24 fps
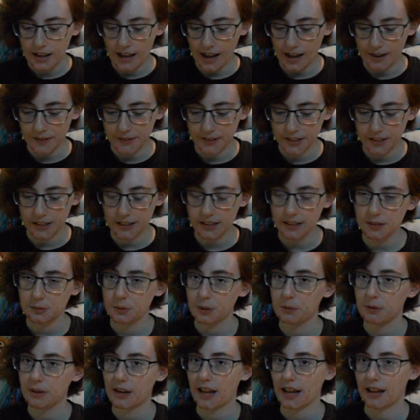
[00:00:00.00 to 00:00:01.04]
After this,
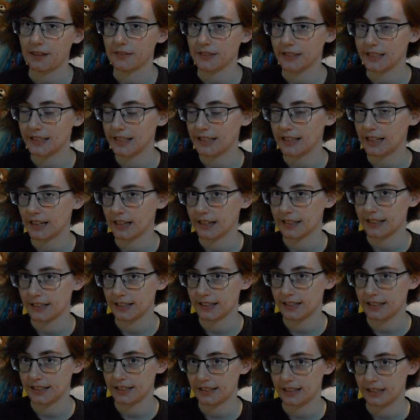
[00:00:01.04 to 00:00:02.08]
we would have the
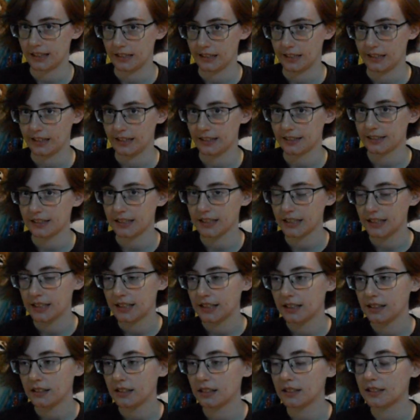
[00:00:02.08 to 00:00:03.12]
DIC series.
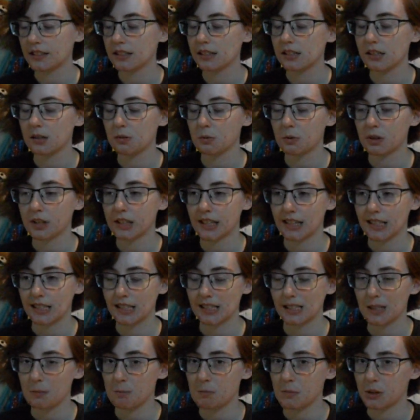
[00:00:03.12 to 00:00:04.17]
This is the one that
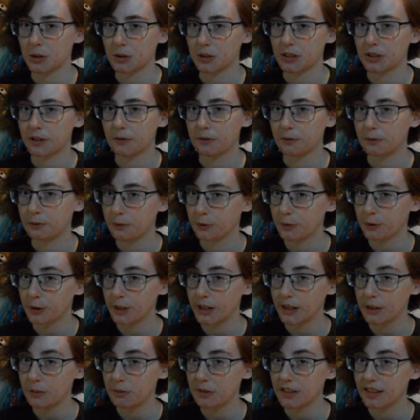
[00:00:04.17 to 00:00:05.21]
is the most
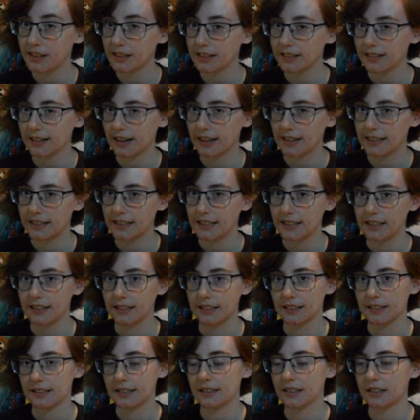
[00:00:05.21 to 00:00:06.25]
free with its
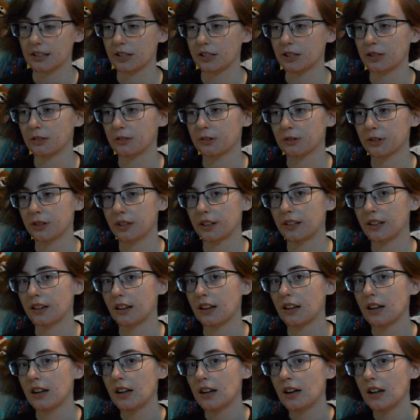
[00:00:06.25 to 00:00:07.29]
ideas. The
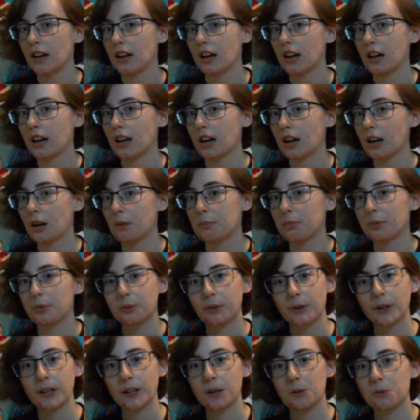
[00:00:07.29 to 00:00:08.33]
children are
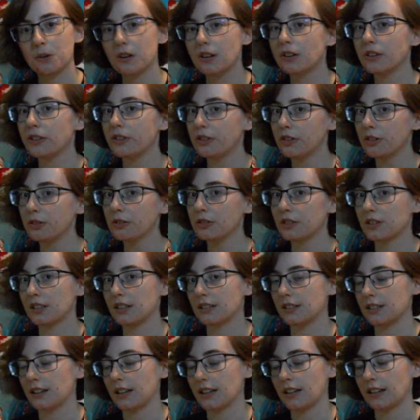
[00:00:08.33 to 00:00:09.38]
pretty well used
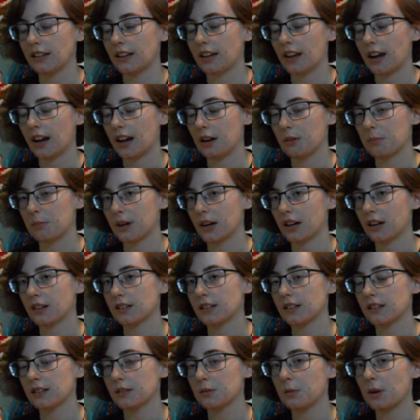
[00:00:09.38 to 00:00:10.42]
to seeing the Care
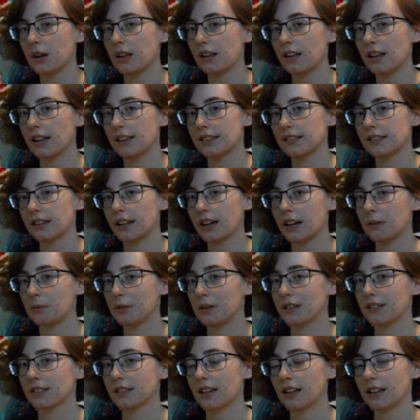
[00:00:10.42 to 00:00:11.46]
Bears, as well as the Care
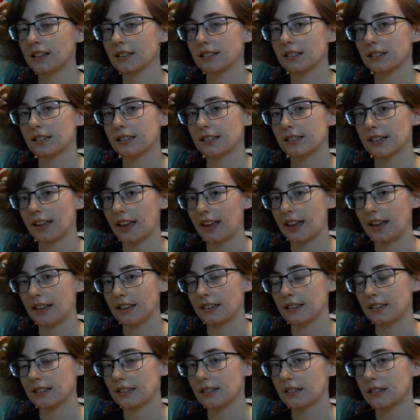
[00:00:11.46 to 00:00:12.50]
Bears' cousins,
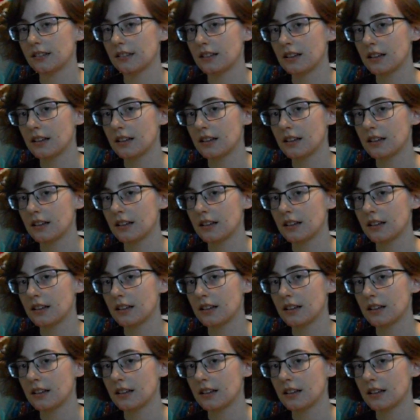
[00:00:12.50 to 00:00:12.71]
and